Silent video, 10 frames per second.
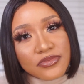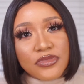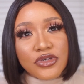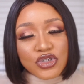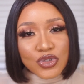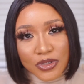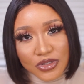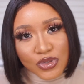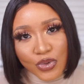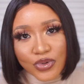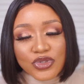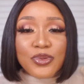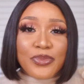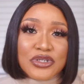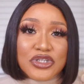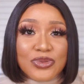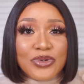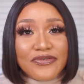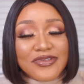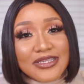the drugstore to purchase one
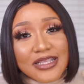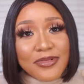of these lip